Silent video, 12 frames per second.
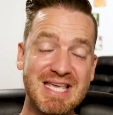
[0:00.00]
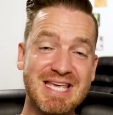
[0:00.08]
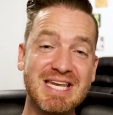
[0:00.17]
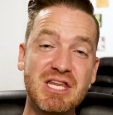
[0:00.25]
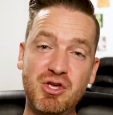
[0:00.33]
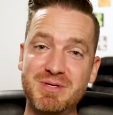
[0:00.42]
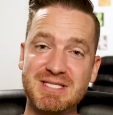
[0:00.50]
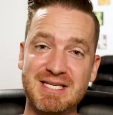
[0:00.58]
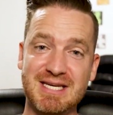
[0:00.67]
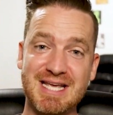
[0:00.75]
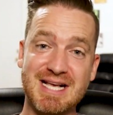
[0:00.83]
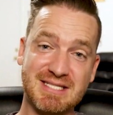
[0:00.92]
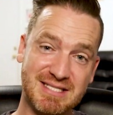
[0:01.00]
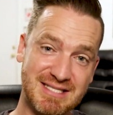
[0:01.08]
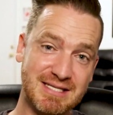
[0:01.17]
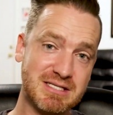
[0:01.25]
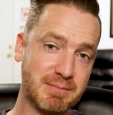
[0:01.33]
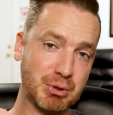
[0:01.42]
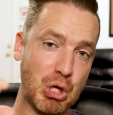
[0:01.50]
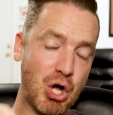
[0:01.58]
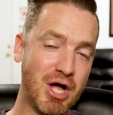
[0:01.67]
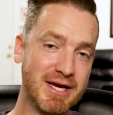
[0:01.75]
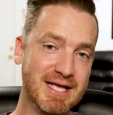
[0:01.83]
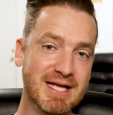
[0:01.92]
in Yuba City has a Sikh temple
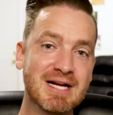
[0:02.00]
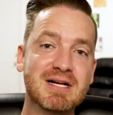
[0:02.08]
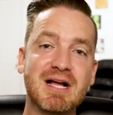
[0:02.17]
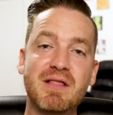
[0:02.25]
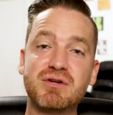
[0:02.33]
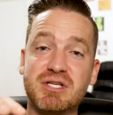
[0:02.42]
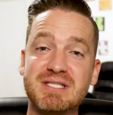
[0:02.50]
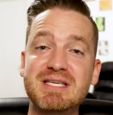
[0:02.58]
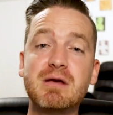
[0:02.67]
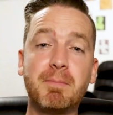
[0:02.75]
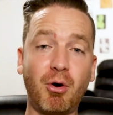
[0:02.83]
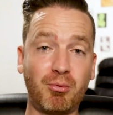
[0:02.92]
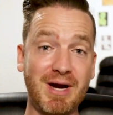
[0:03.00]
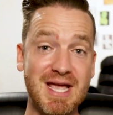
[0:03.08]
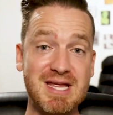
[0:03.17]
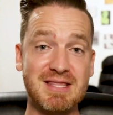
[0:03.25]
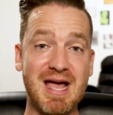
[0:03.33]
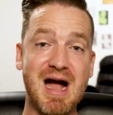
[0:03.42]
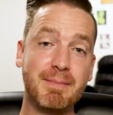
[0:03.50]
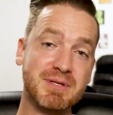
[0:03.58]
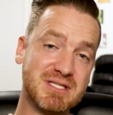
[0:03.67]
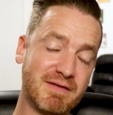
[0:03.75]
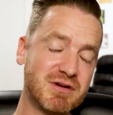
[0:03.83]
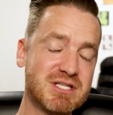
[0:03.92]
on it, and there's a Sikh parade that
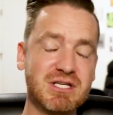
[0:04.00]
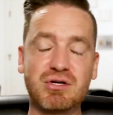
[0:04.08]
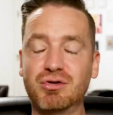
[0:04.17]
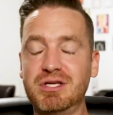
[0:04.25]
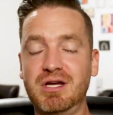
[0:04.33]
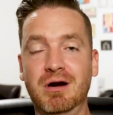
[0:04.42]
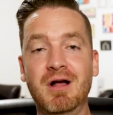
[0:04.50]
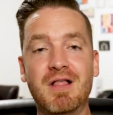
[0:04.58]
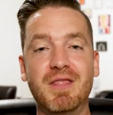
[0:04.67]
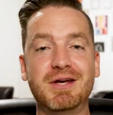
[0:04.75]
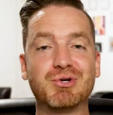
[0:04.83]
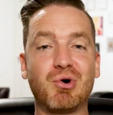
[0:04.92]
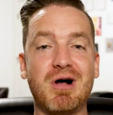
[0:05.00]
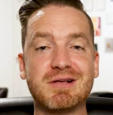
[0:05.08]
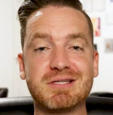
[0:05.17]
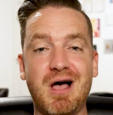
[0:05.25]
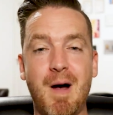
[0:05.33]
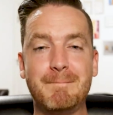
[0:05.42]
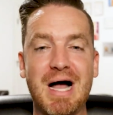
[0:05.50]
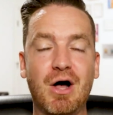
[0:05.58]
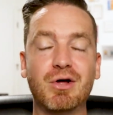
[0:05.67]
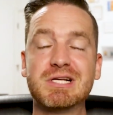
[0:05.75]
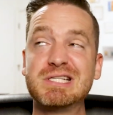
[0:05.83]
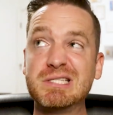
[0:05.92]
happens every single year that draws
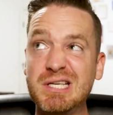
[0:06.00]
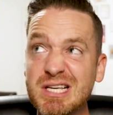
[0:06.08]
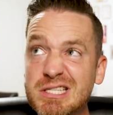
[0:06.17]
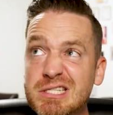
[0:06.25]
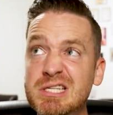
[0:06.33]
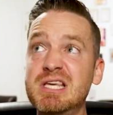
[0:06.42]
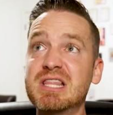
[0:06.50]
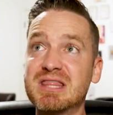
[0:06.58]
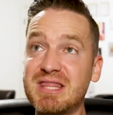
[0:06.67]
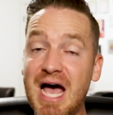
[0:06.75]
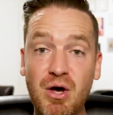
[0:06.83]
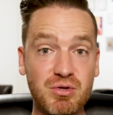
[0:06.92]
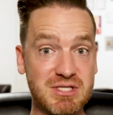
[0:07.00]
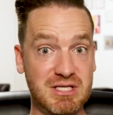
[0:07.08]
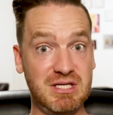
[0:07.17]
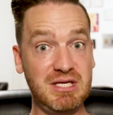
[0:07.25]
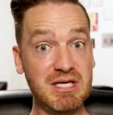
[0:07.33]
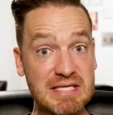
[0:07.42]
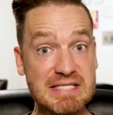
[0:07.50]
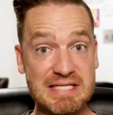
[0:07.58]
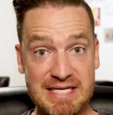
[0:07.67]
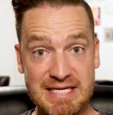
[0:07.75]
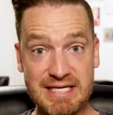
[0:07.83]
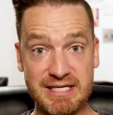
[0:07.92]
about 60,000
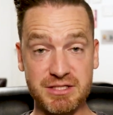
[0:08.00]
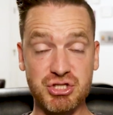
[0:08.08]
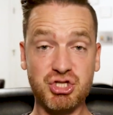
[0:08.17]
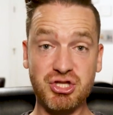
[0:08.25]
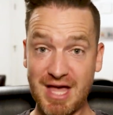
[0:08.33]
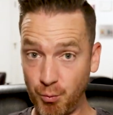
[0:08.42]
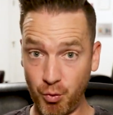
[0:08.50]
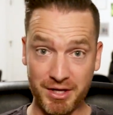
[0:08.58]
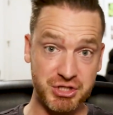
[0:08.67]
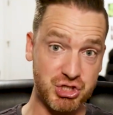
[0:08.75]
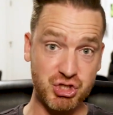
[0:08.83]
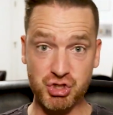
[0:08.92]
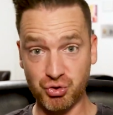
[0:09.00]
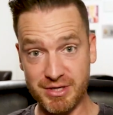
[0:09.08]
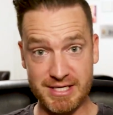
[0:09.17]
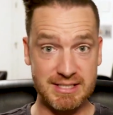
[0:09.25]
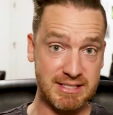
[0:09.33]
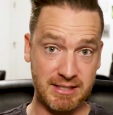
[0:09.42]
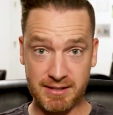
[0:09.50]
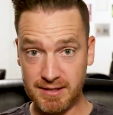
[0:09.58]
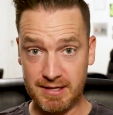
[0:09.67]
East Indians to that one street.